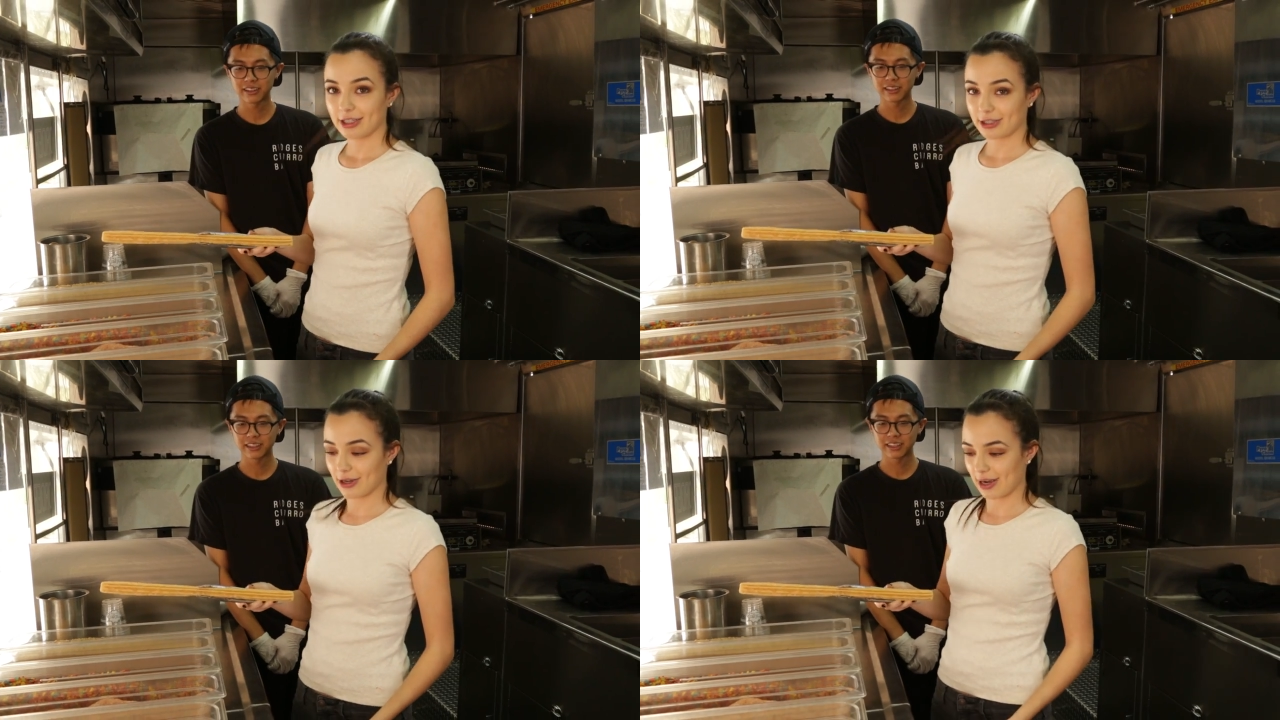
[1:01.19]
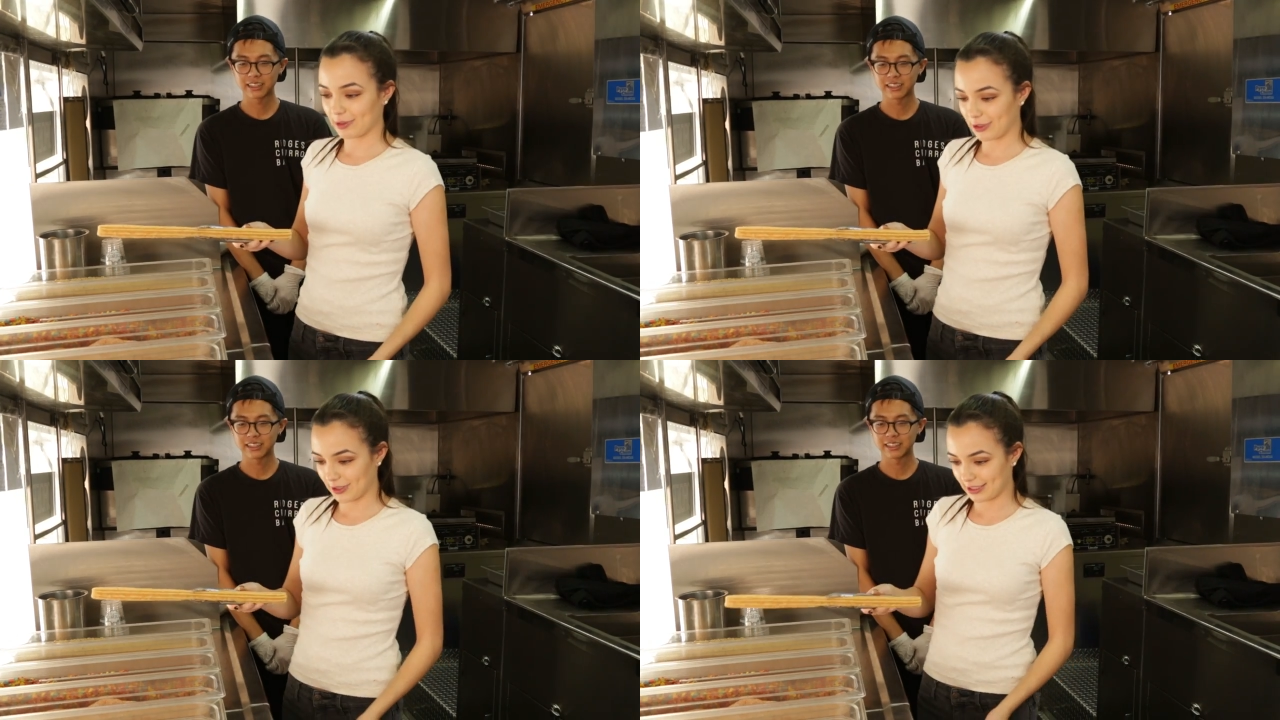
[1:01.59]
Speaker 1: So
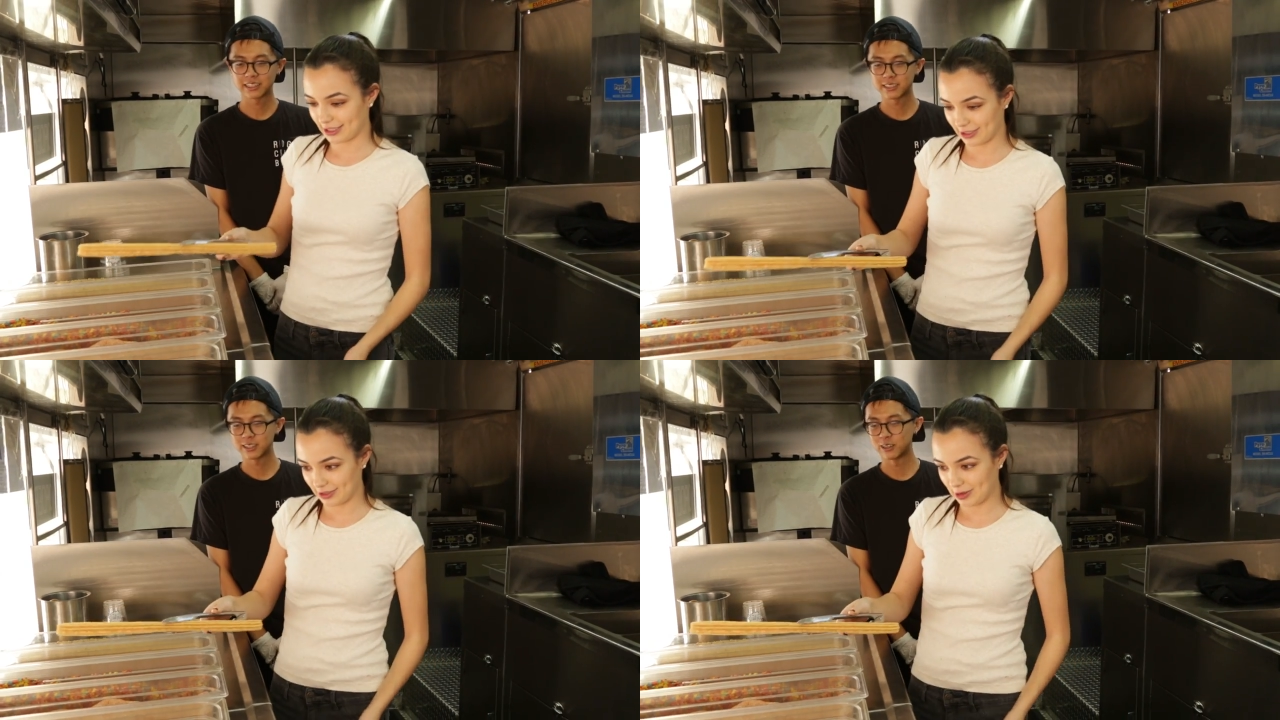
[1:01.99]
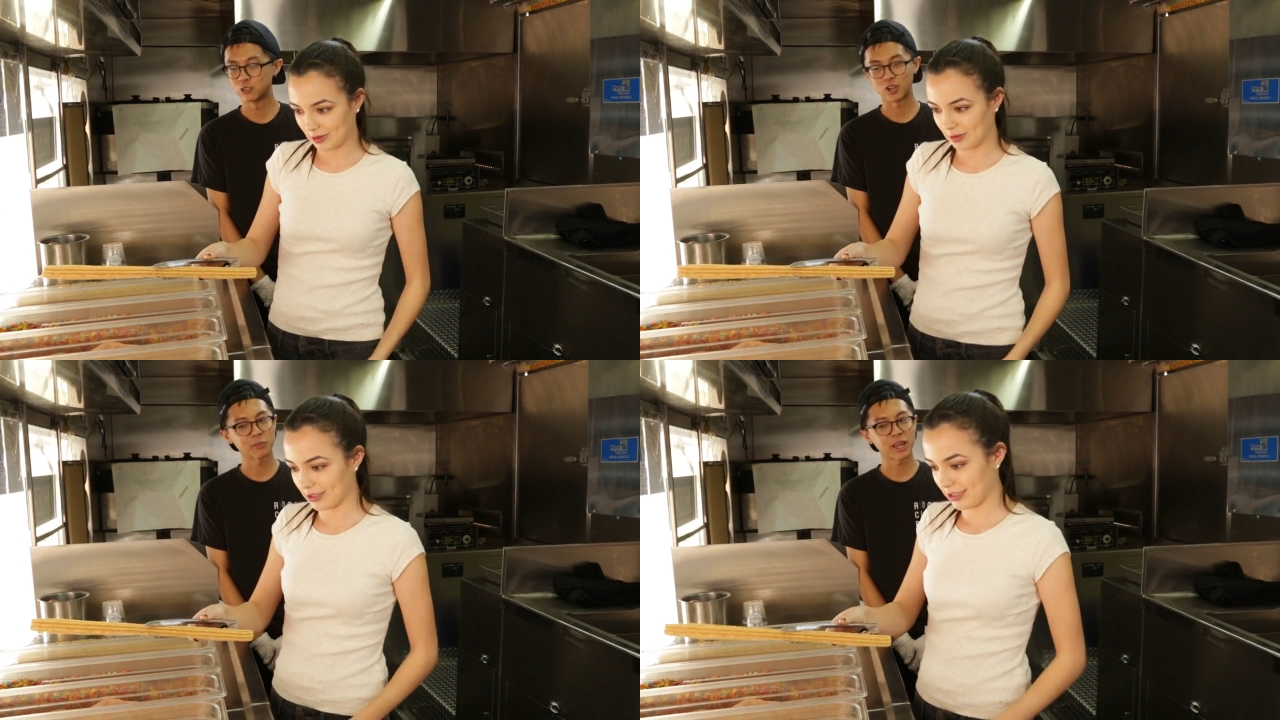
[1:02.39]
I'm going
Speaker 2: to... So
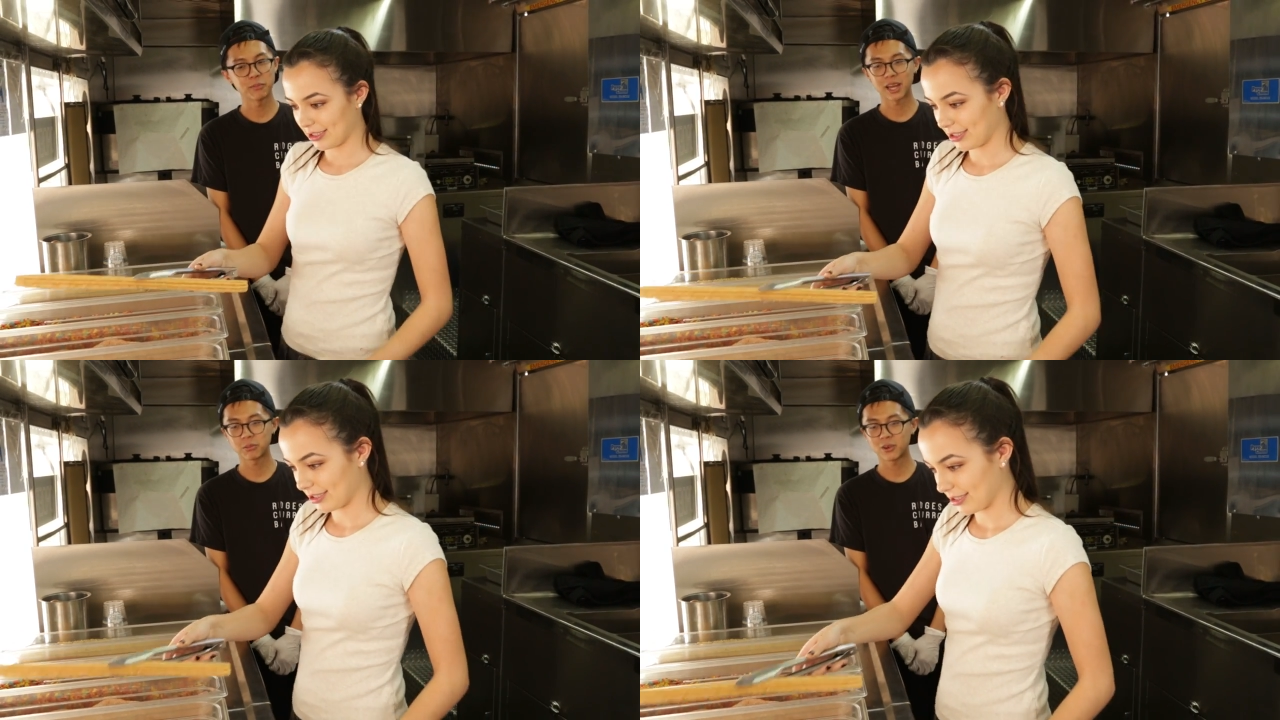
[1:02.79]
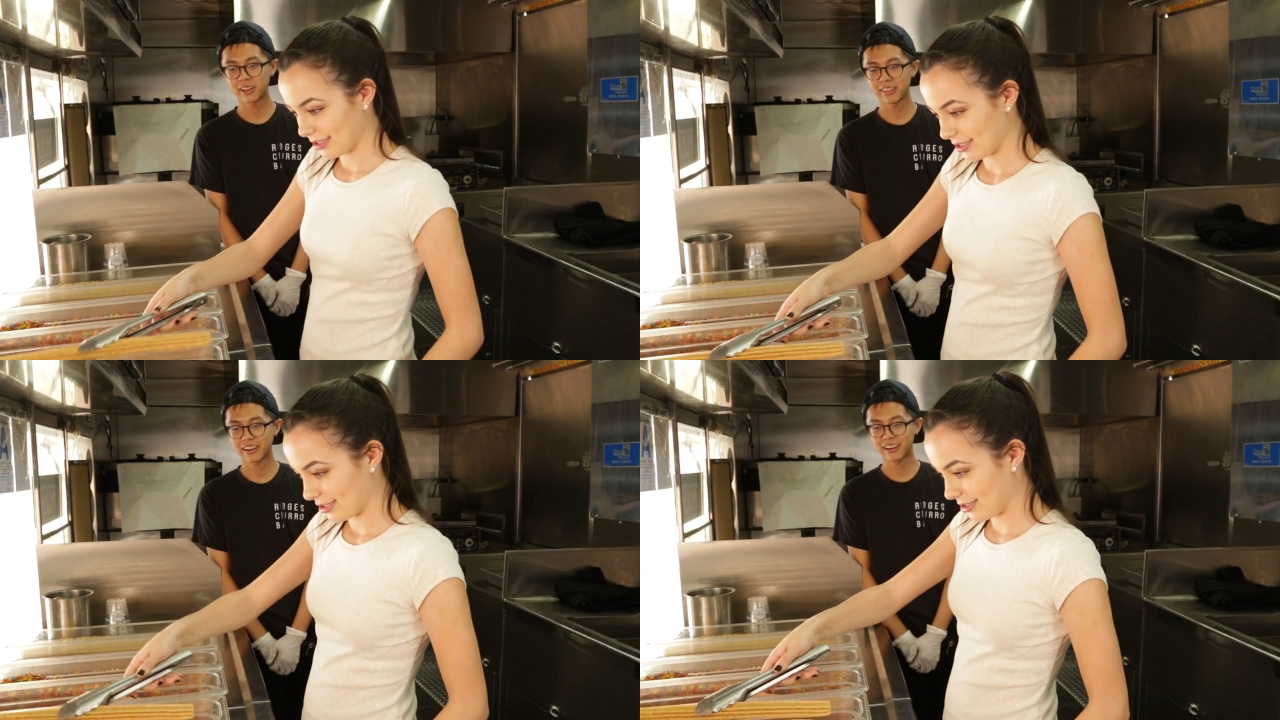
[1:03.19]
drop that bad boy
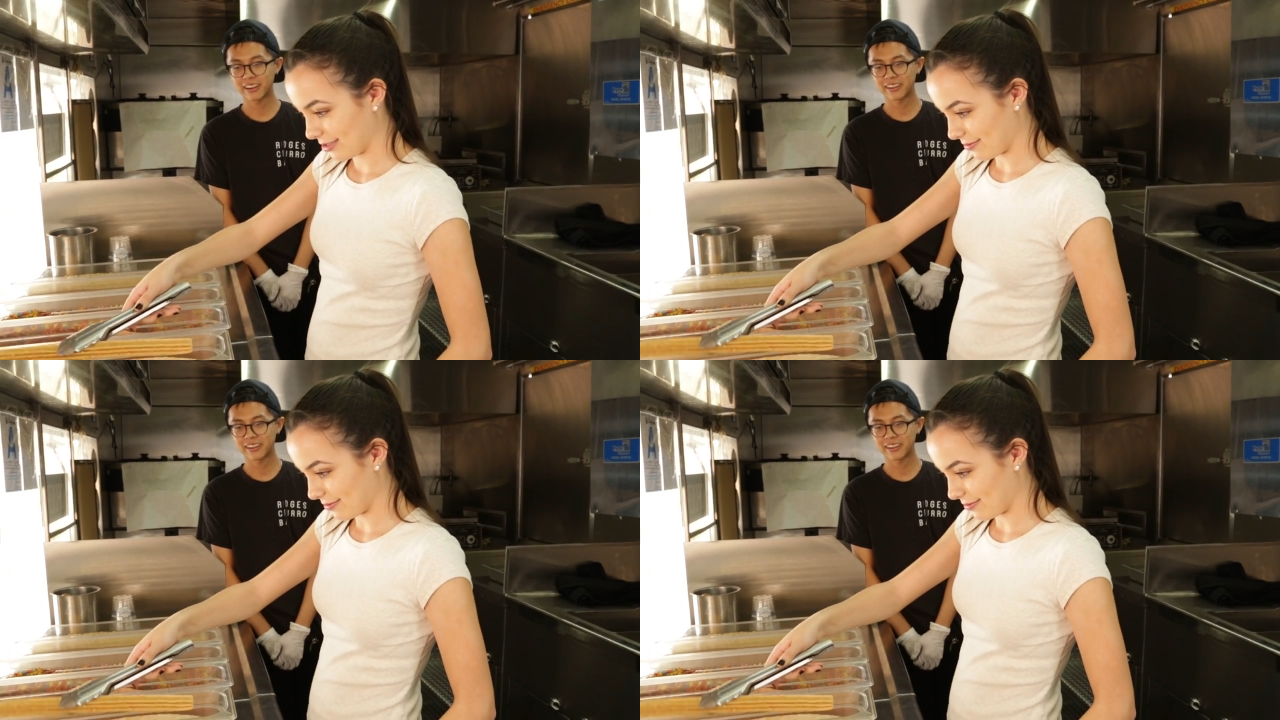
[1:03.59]
in there.